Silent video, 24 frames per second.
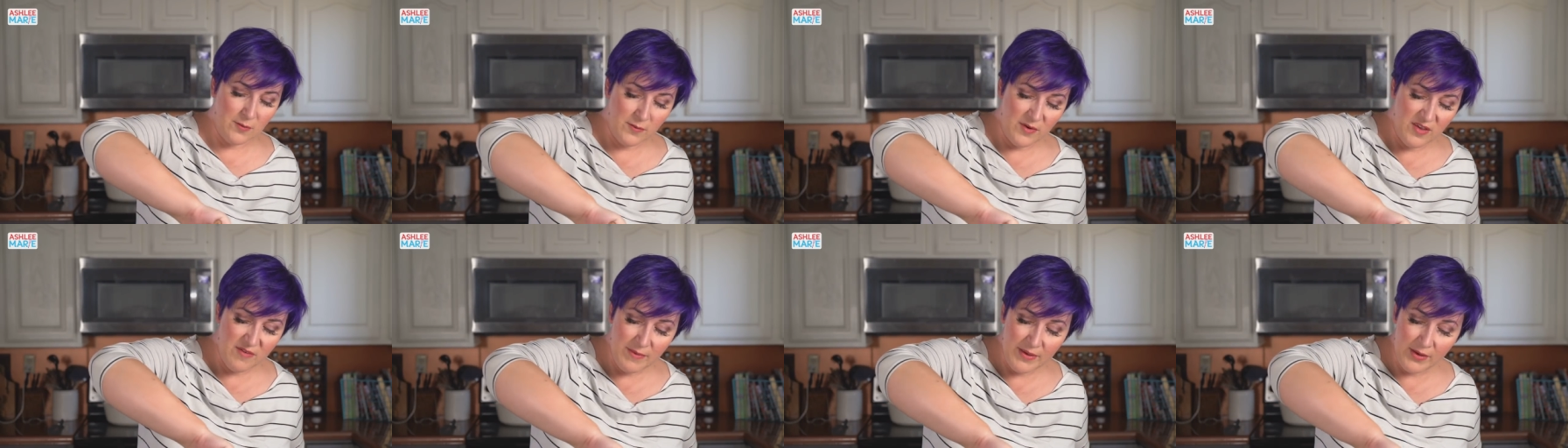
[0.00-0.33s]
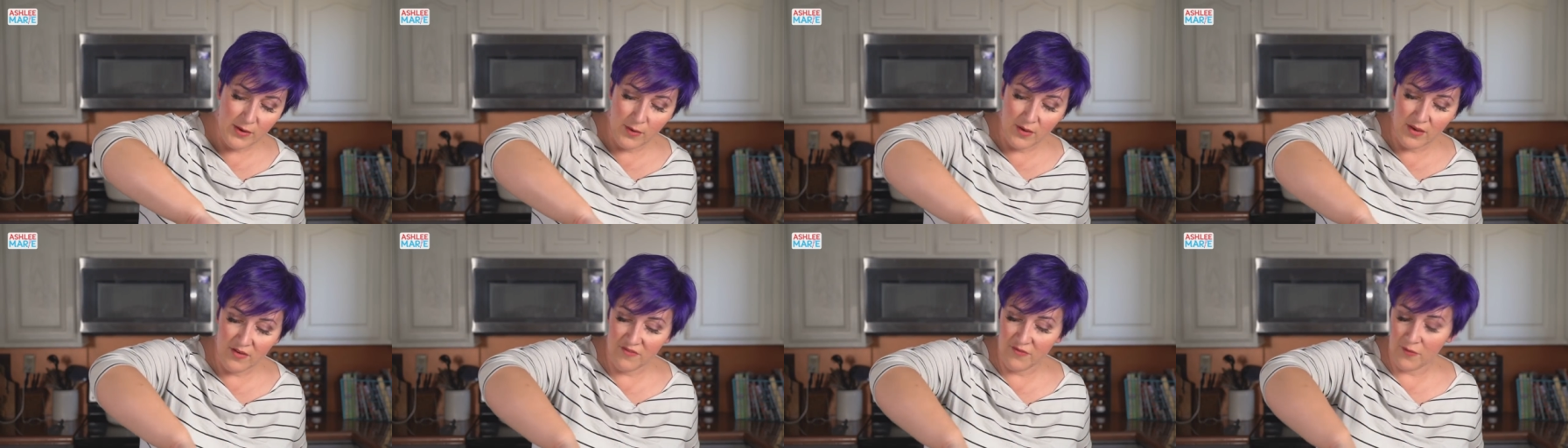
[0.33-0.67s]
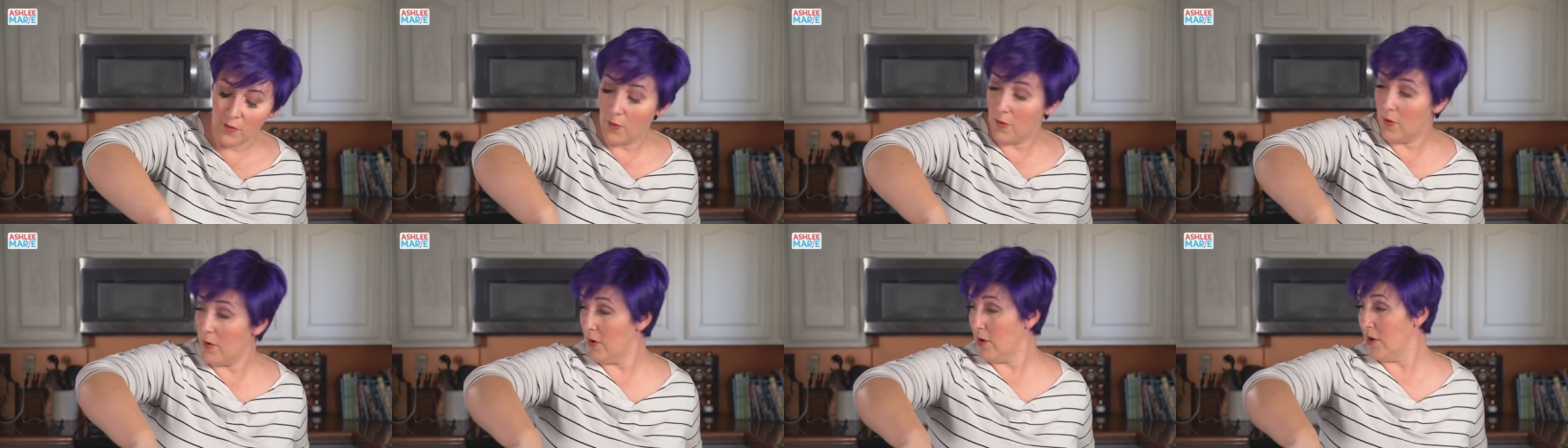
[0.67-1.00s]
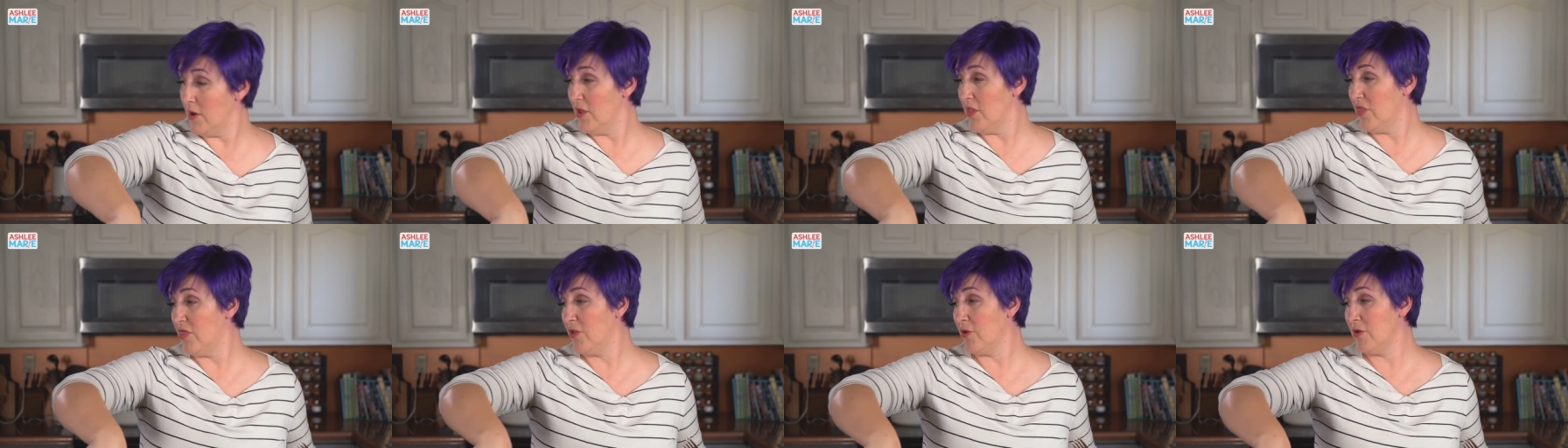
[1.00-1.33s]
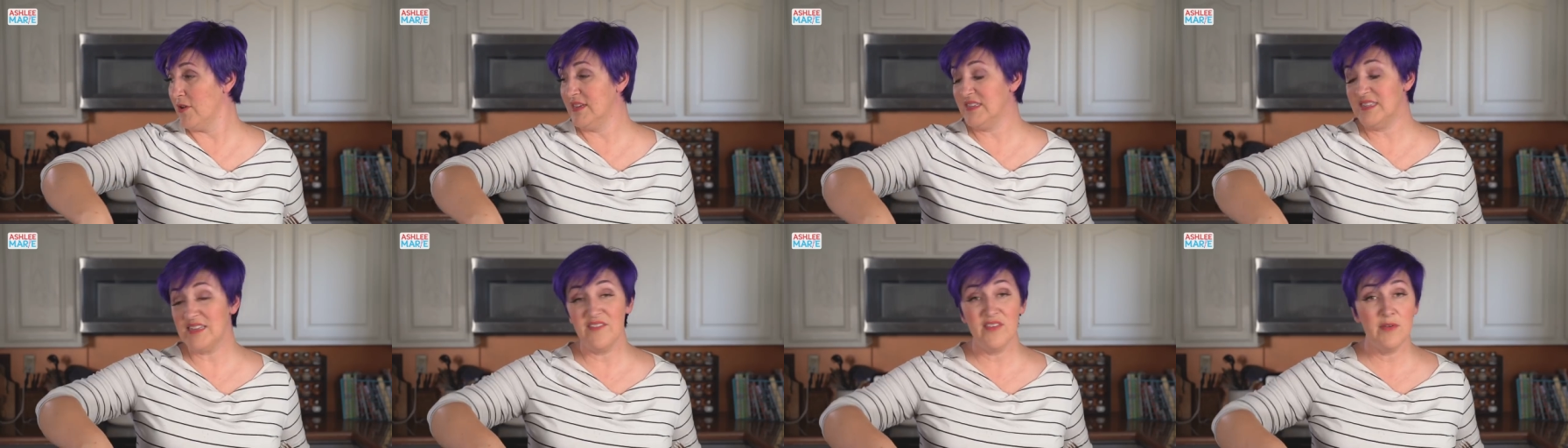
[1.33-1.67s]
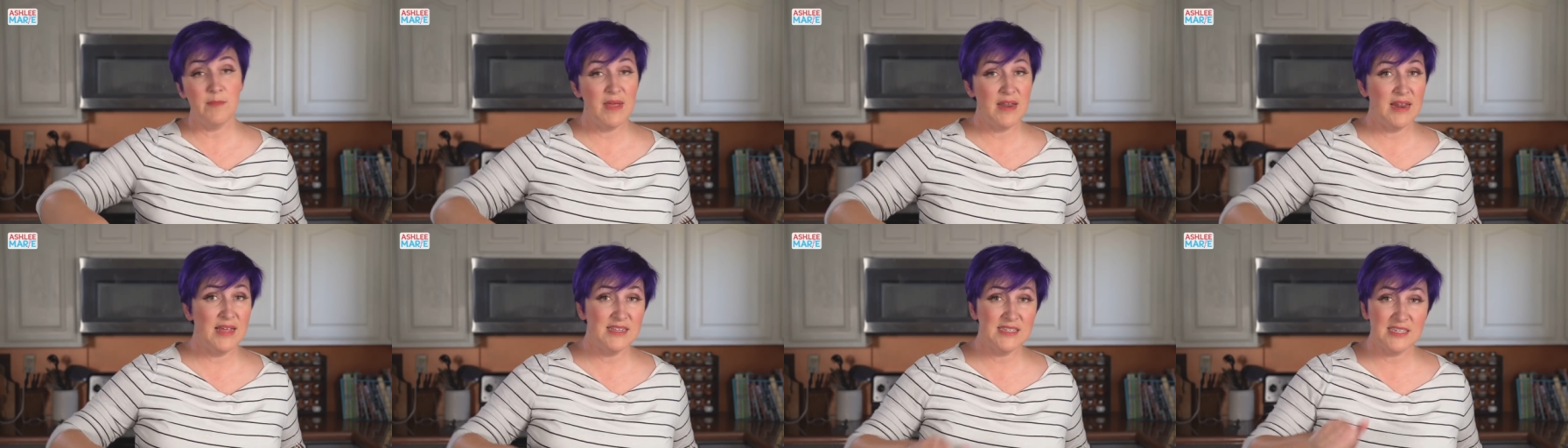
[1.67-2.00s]
we've been going for 37
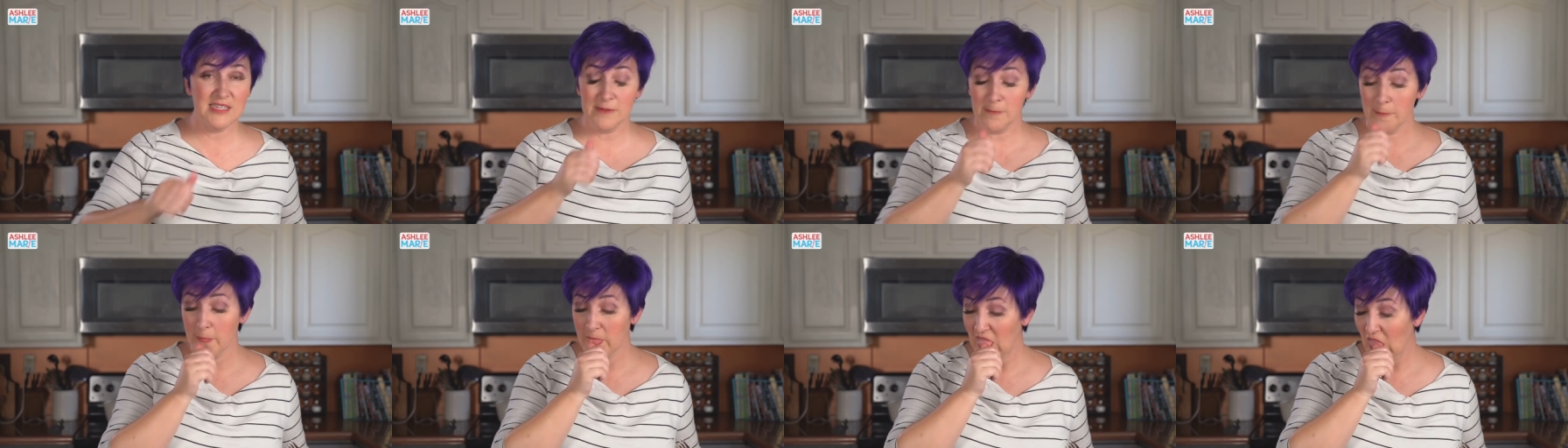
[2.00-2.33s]
minutes.